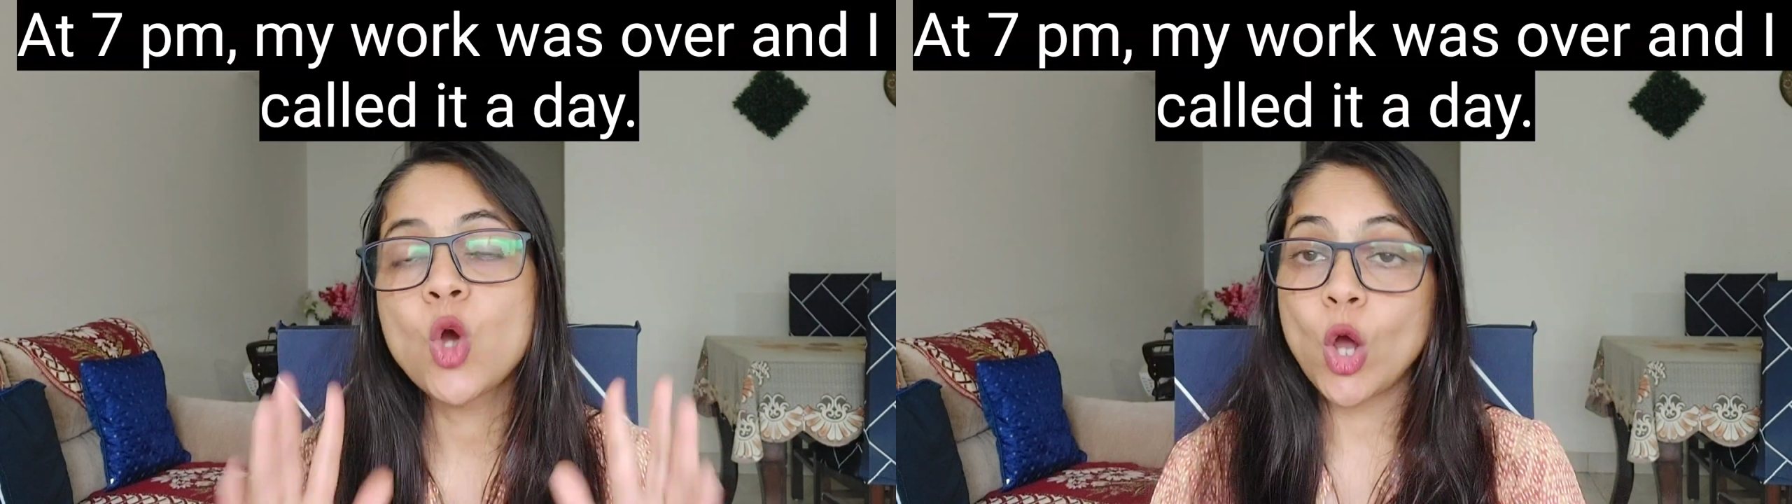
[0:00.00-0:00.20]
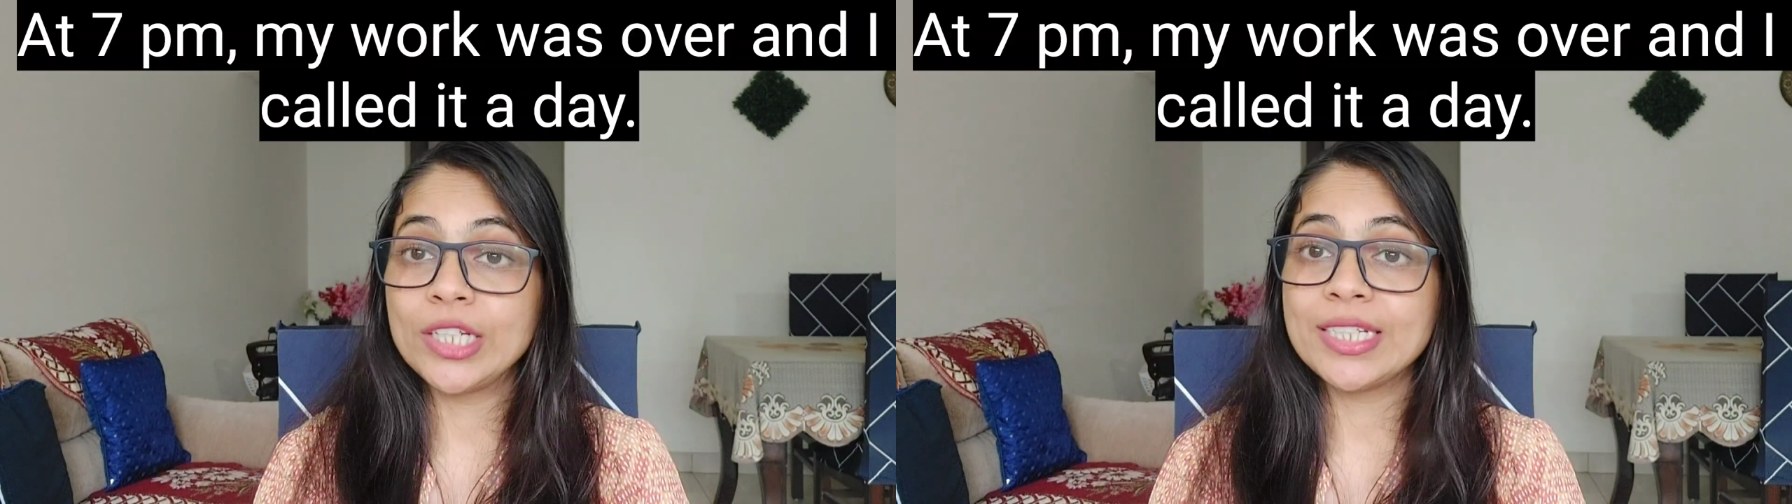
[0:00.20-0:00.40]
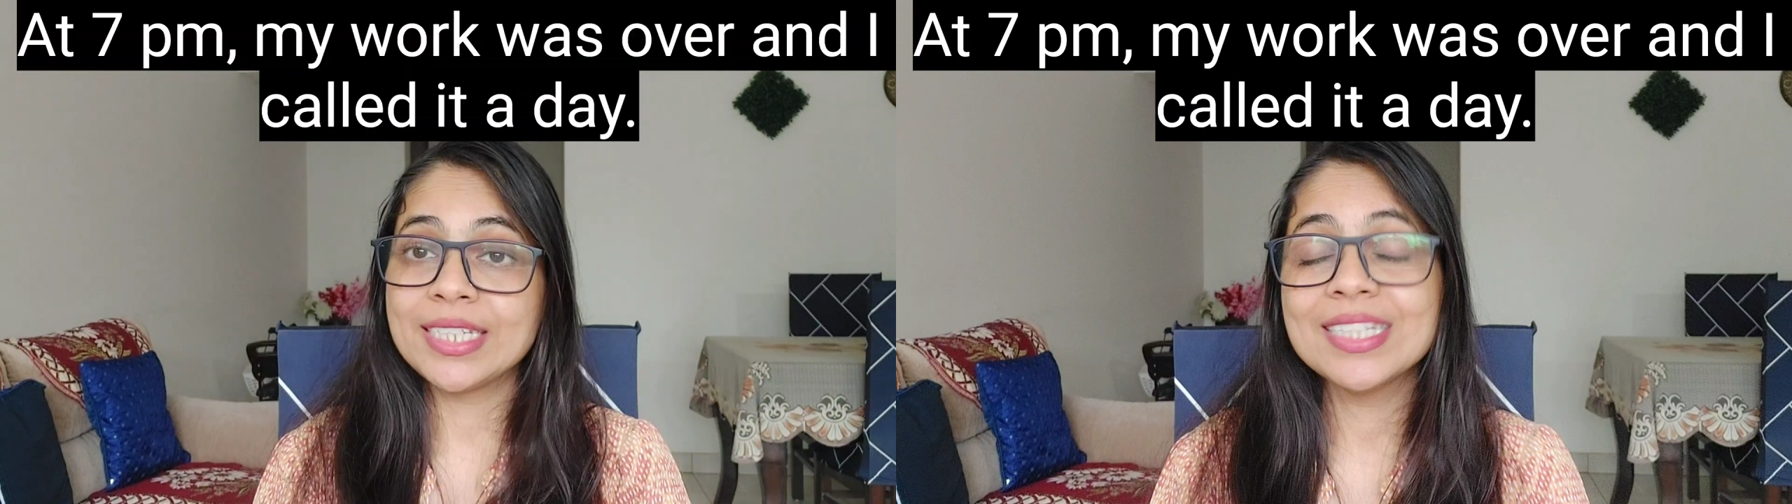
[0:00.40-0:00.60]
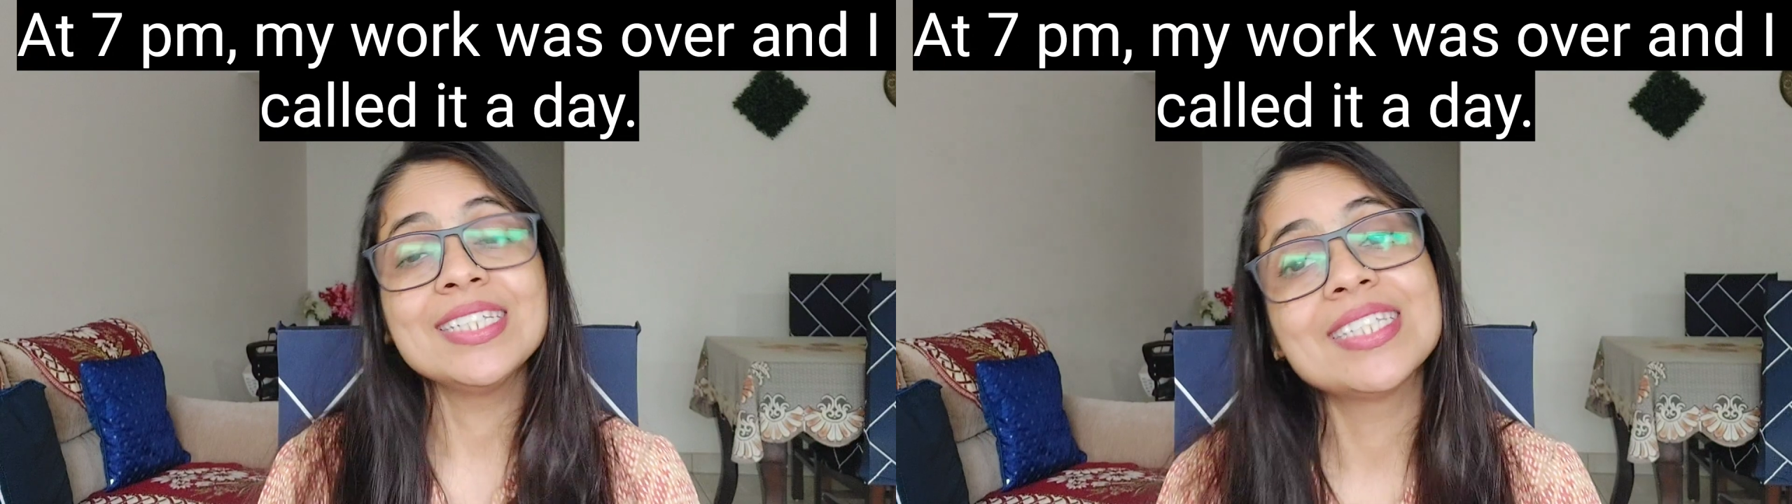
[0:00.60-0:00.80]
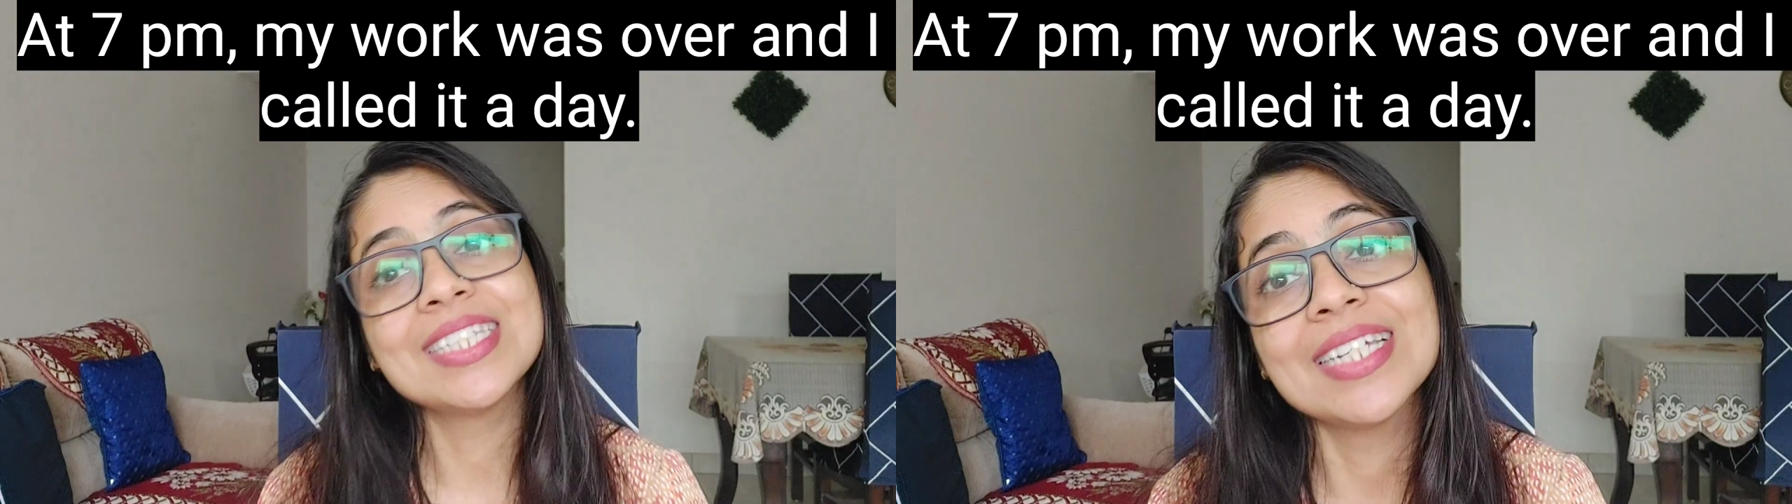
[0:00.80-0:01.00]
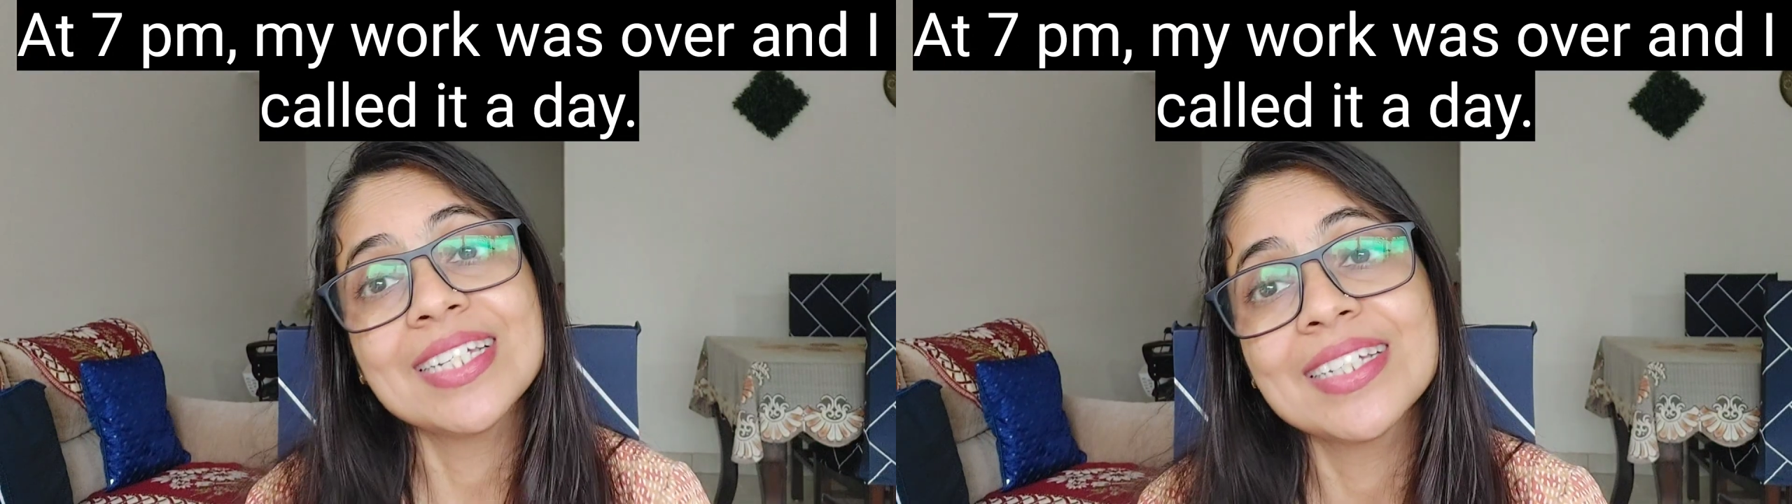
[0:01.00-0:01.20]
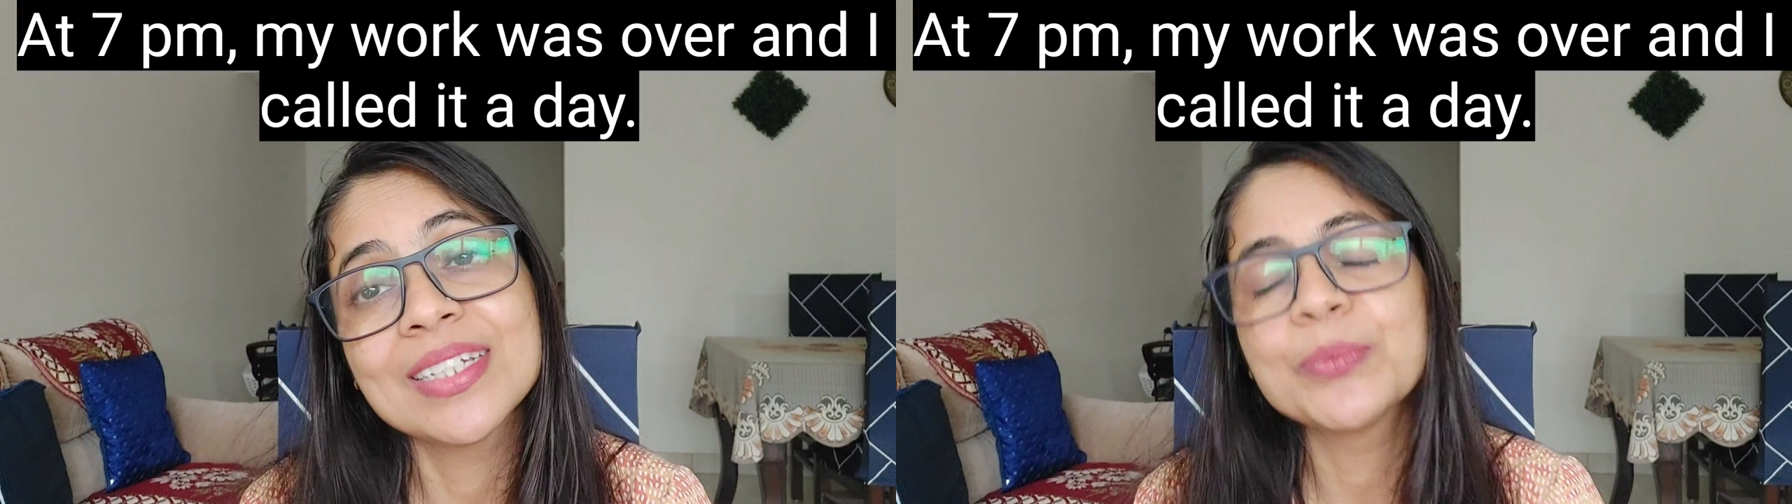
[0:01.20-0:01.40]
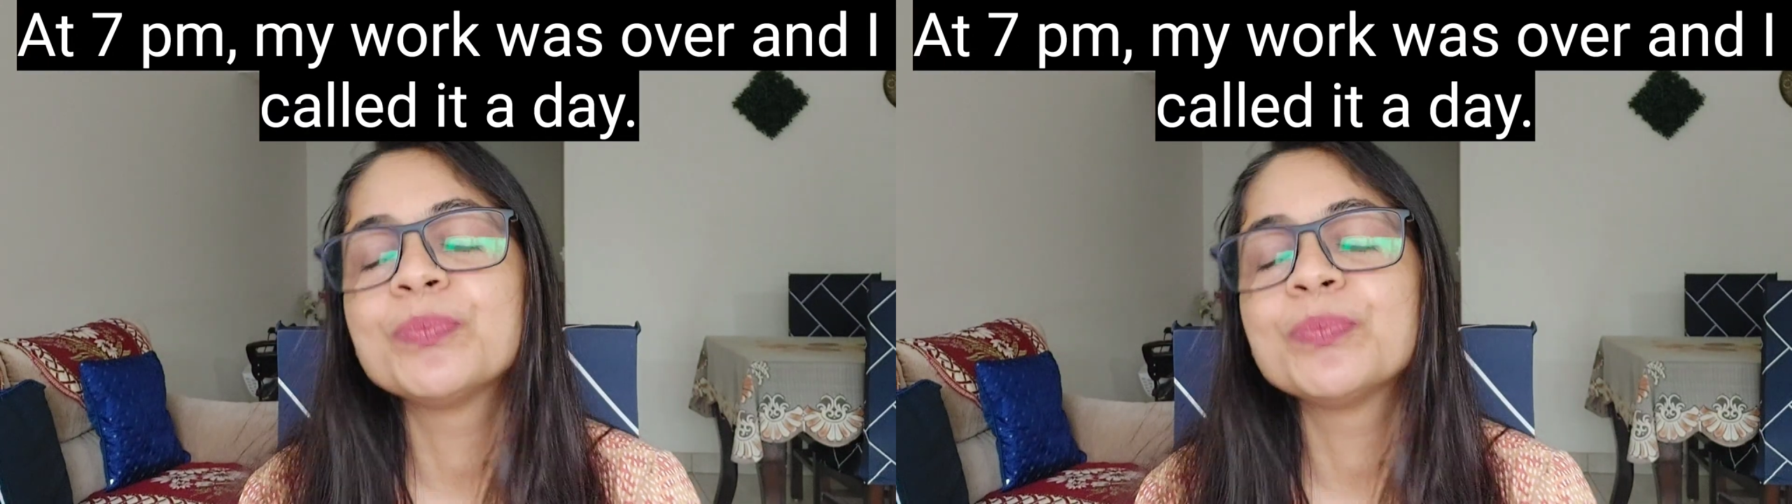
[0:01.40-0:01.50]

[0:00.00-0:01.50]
called it a day.